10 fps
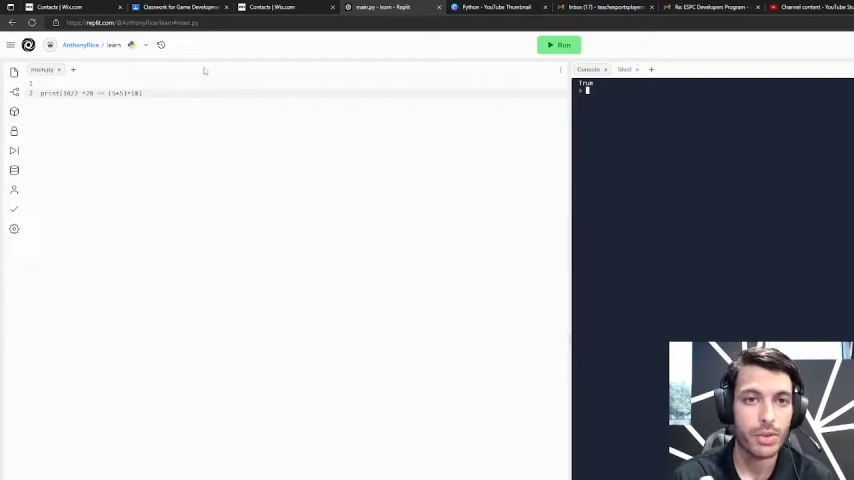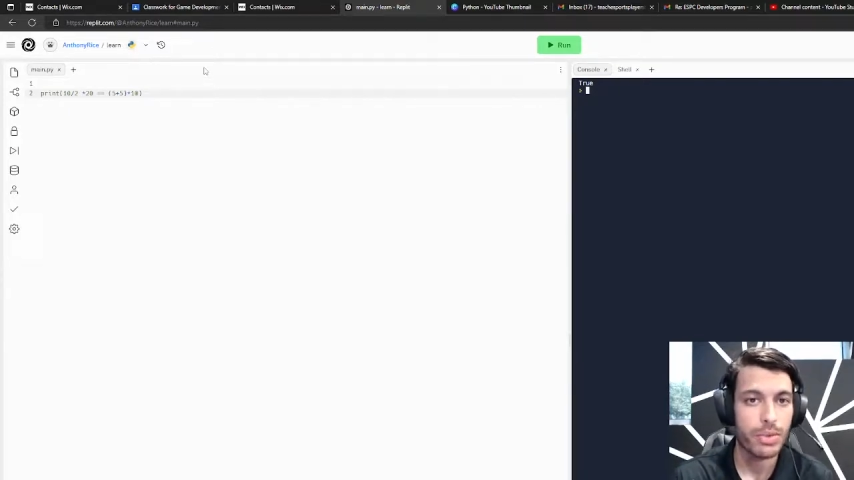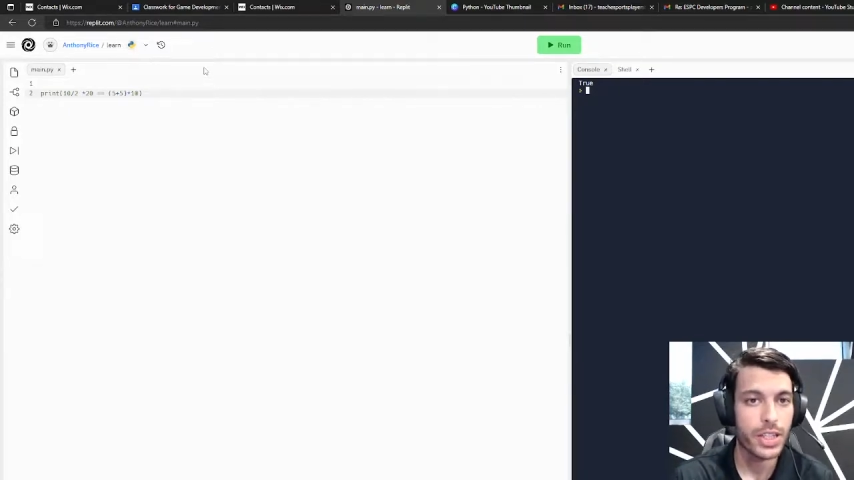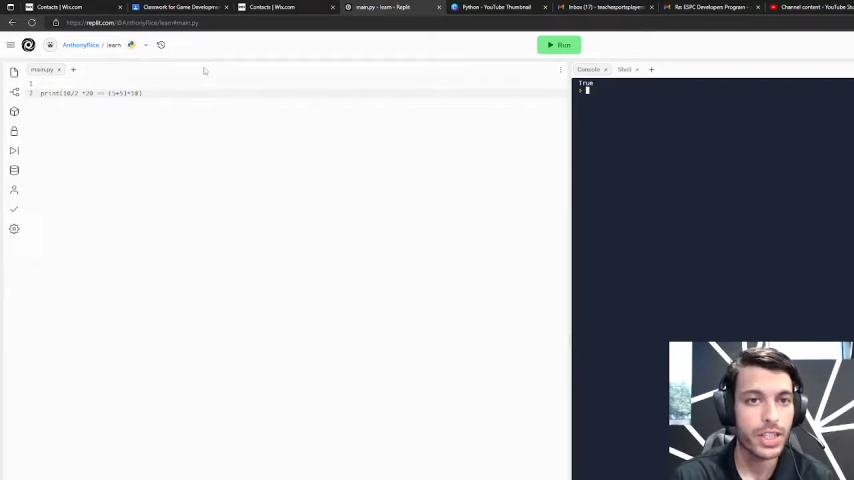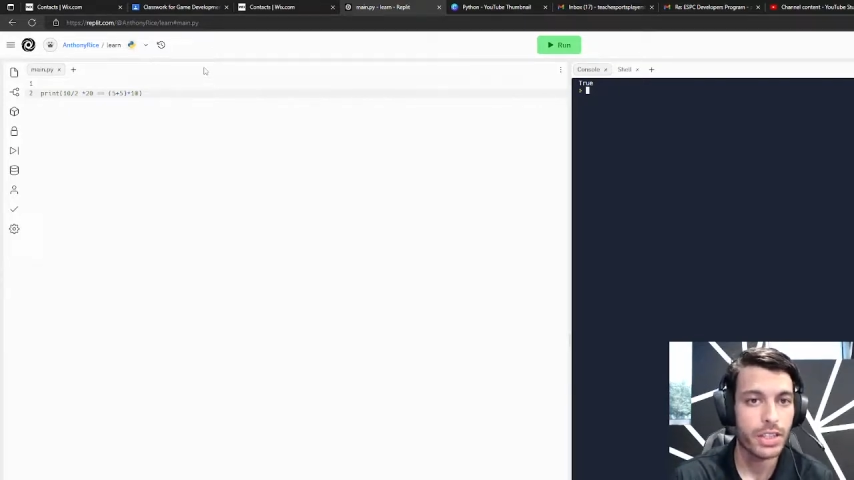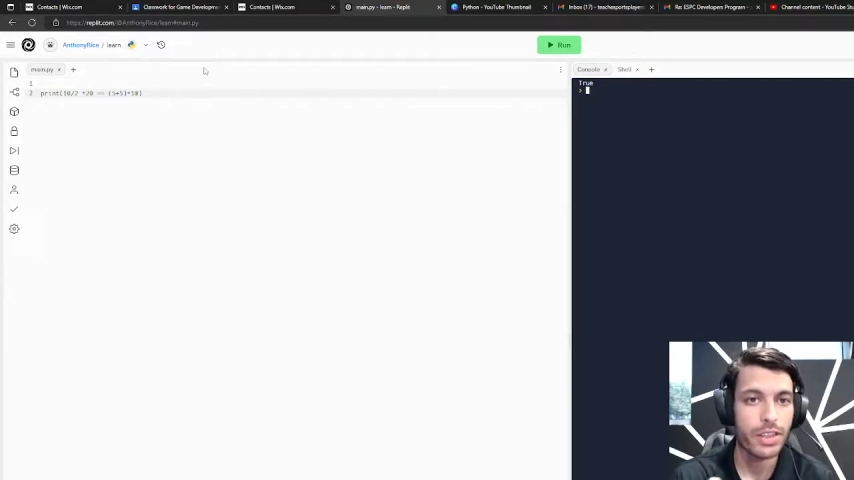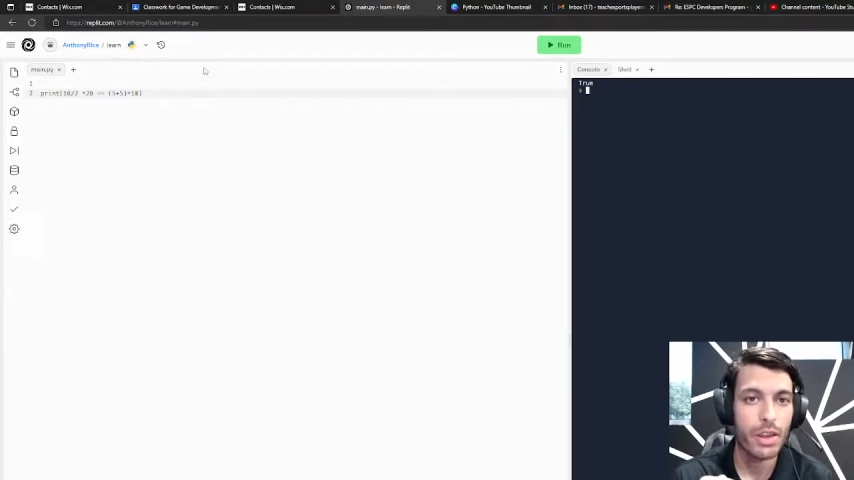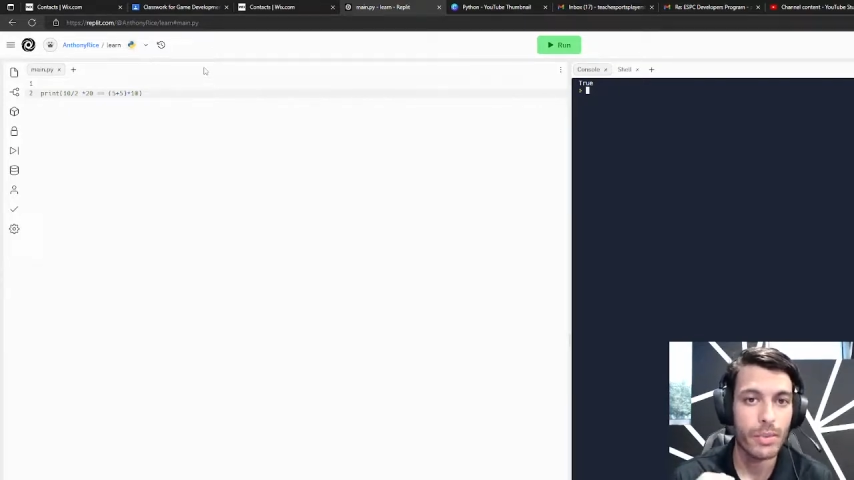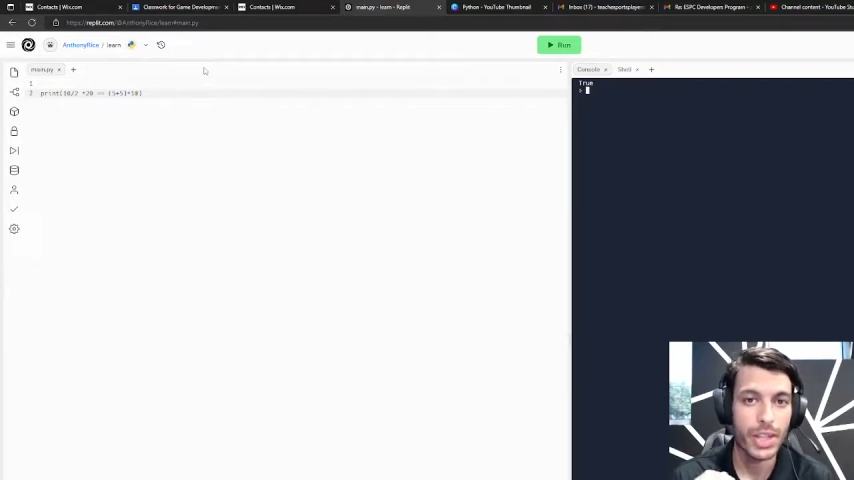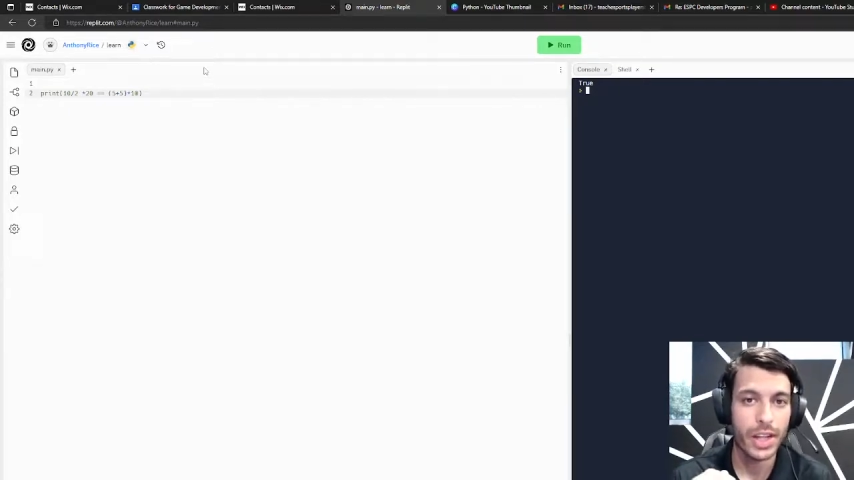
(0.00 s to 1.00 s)
please leave
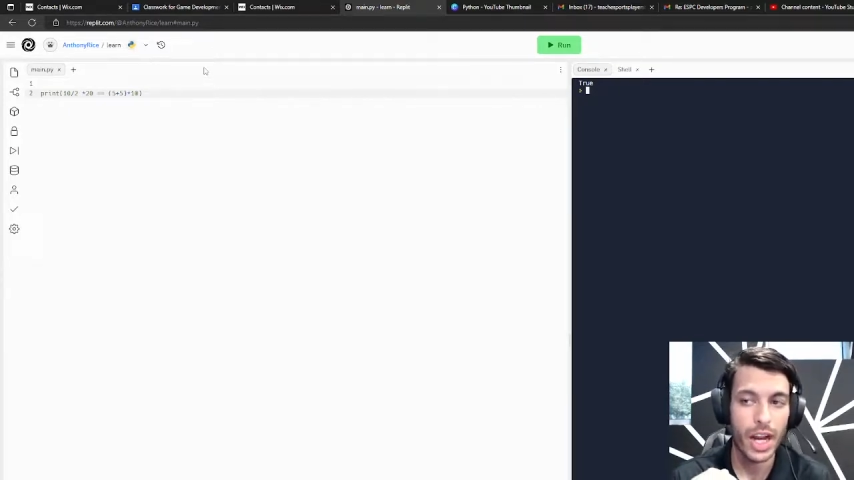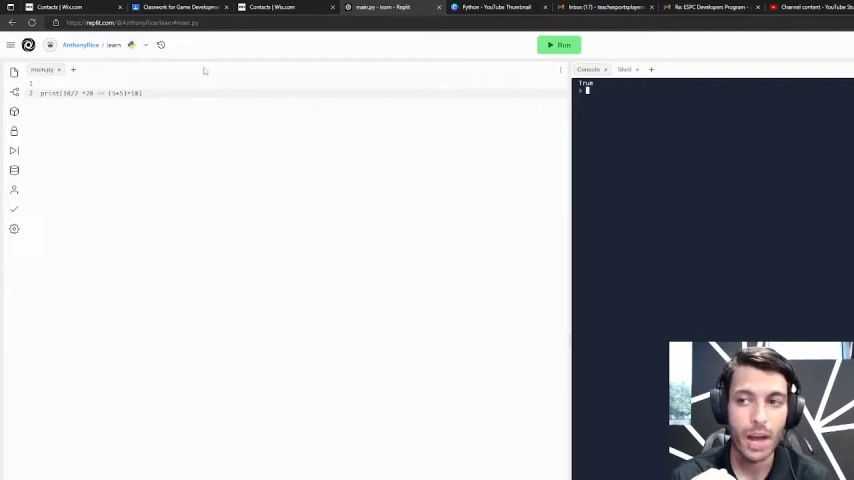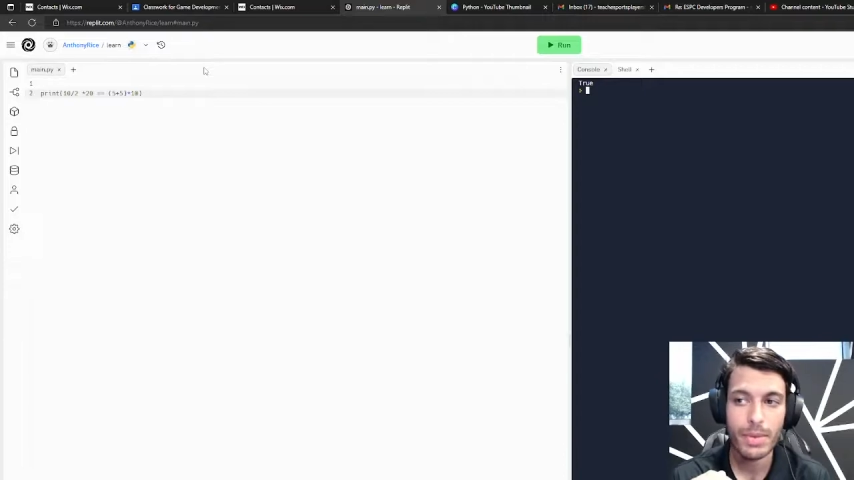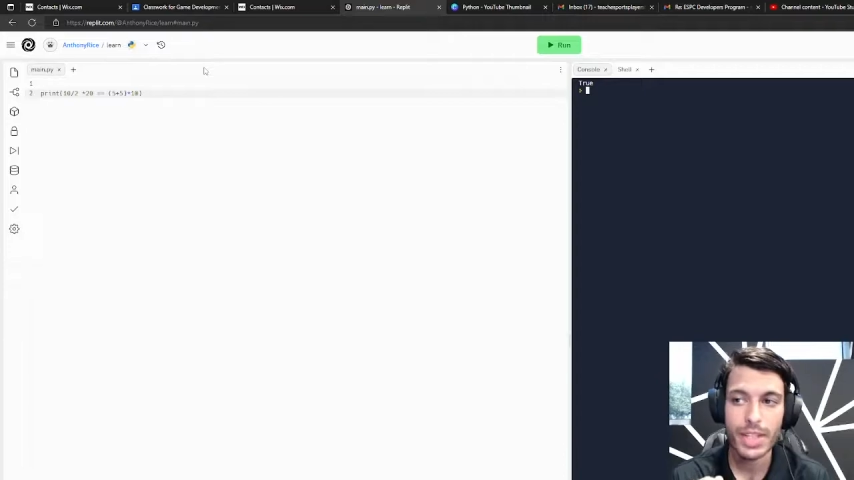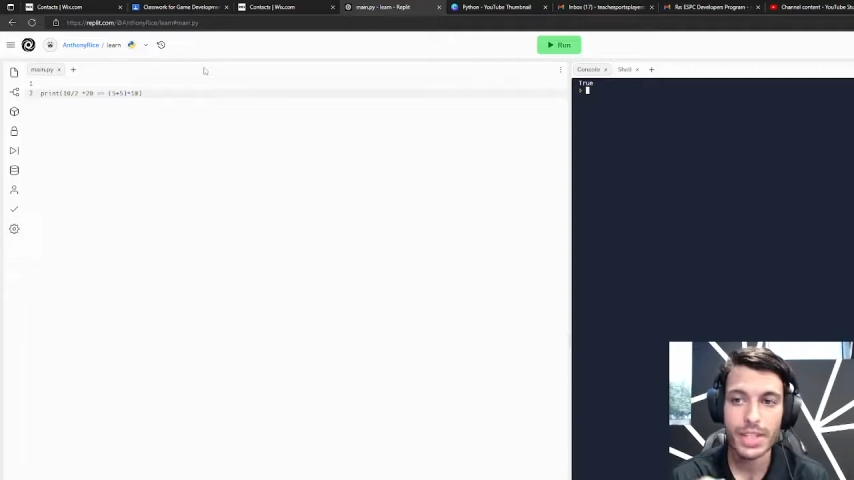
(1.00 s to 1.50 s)
them in the comments,